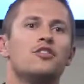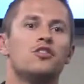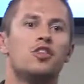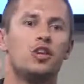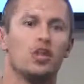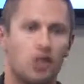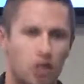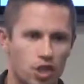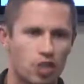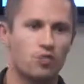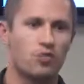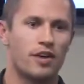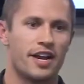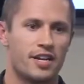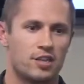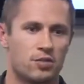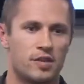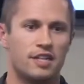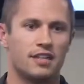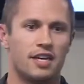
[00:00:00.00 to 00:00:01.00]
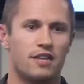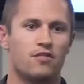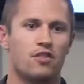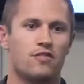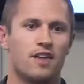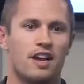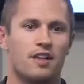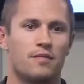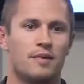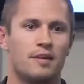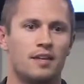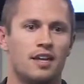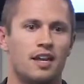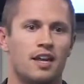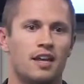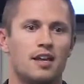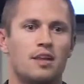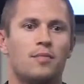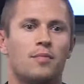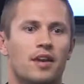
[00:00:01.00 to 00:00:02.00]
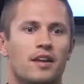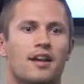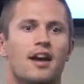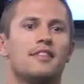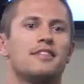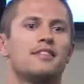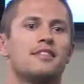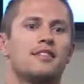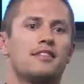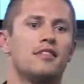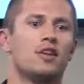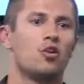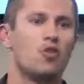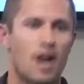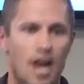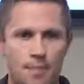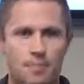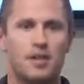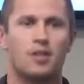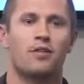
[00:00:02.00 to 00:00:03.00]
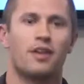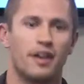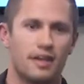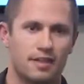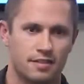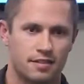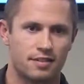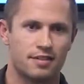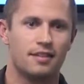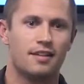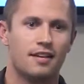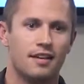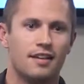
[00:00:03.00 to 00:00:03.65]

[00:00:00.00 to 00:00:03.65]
the good rays we need for vitamin D, but not the crappy rays.